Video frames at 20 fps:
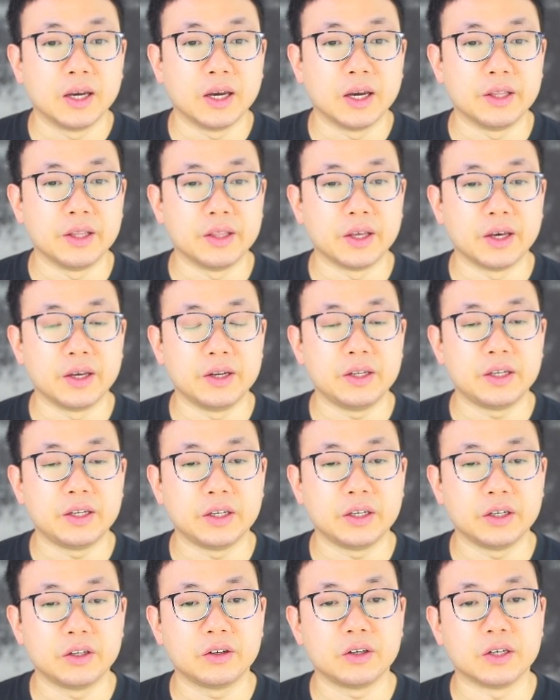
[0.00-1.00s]
And then
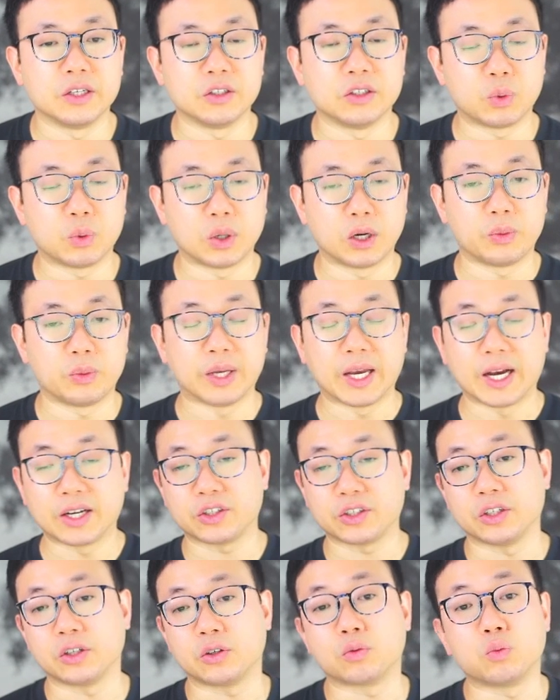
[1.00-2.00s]
here is where we
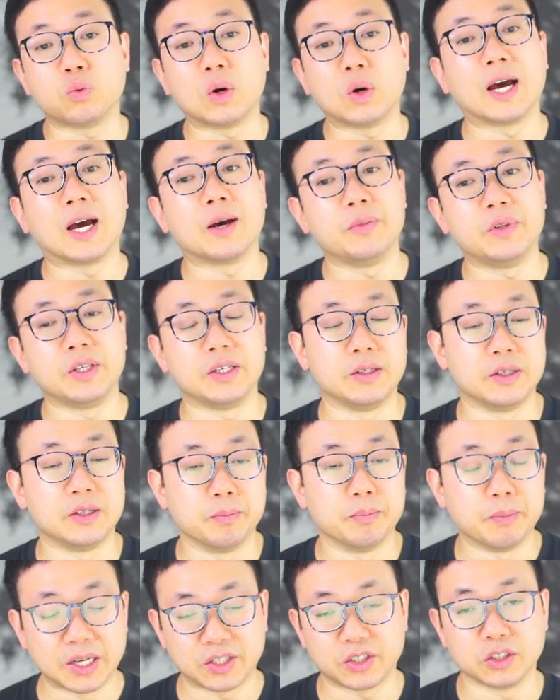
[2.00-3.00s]
actually grab the
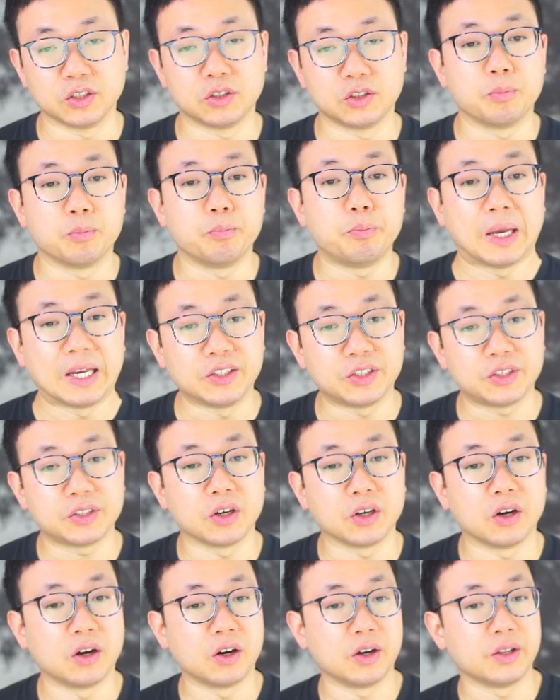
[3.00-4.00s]
message based
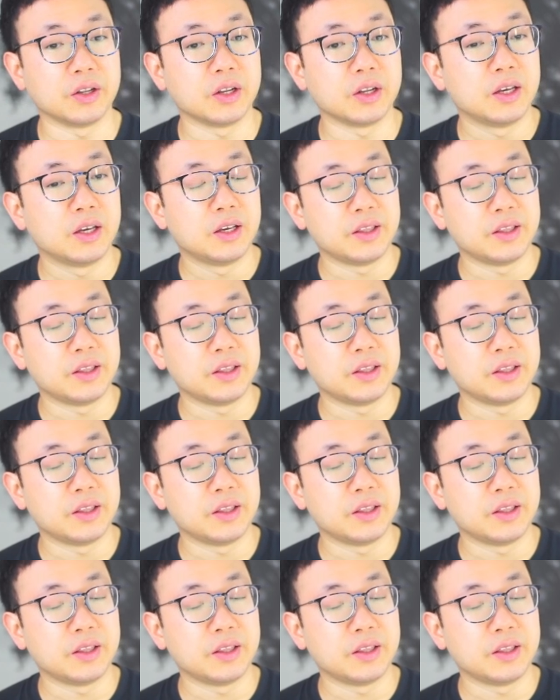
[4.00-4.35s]
on